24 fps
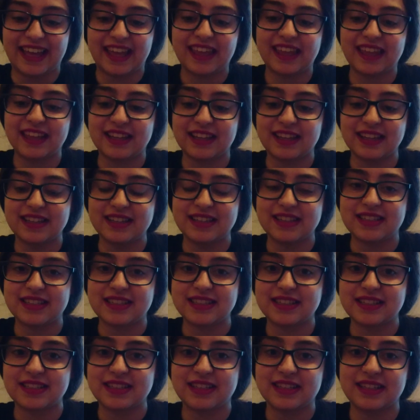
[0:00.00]
and
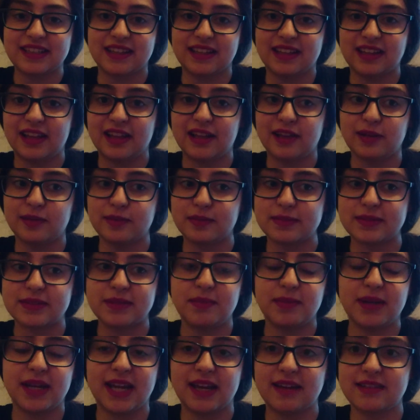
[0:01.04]
um,
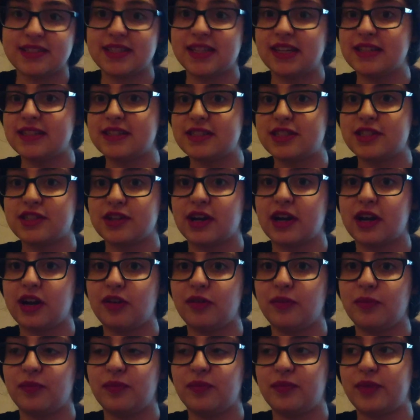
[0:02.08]
somebody else on
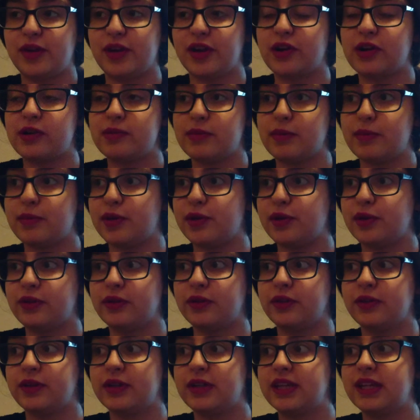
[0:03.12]
Instagram, I can't remember
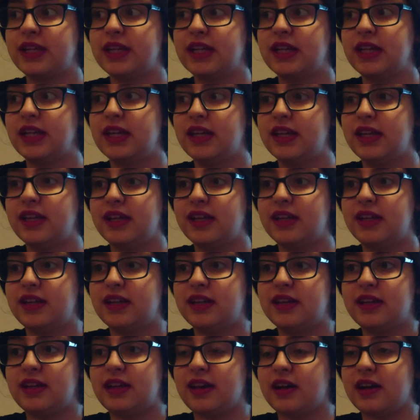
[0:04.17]
who,
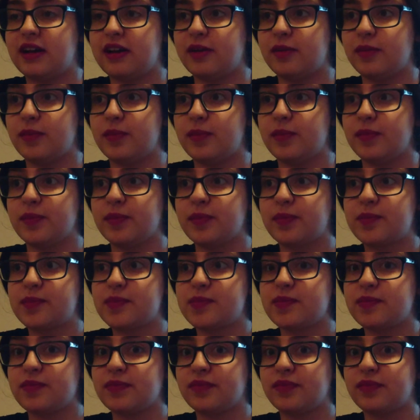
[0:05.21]
um,
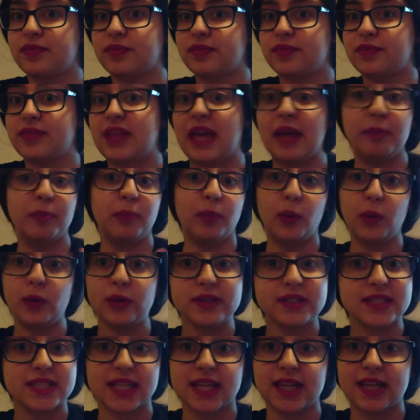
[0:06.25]
they
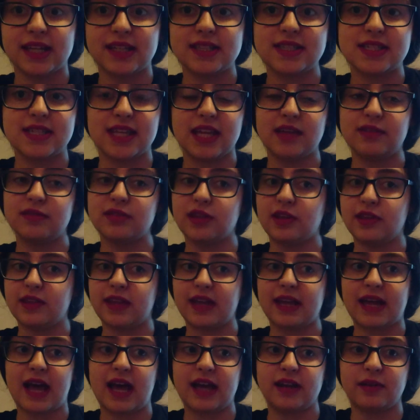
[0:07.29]
bought it even though they
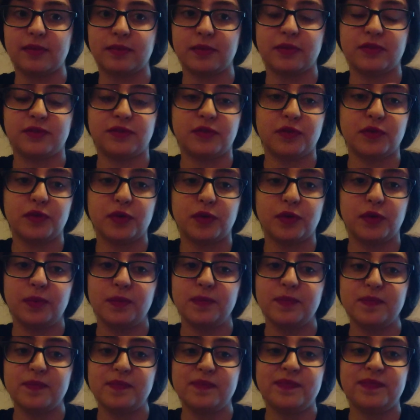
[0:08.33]
had it before
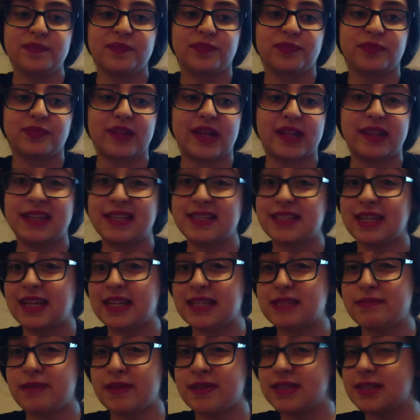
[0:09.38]
and they said it
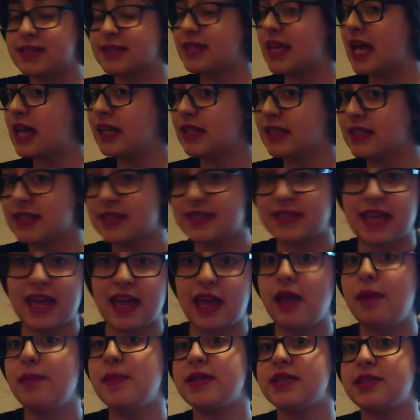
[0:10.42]
smells exactly the
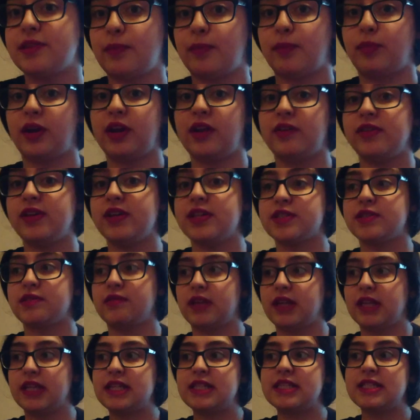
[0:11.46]
same as the previous
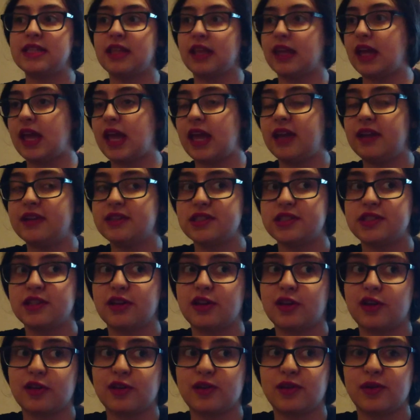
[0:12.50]
release like ages
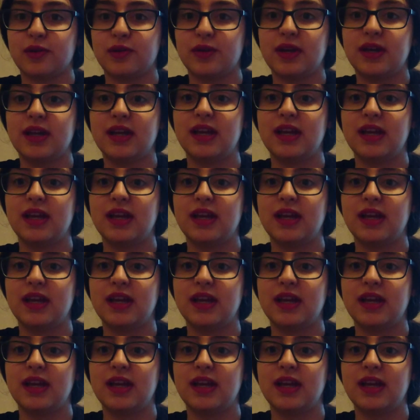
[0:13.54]
ago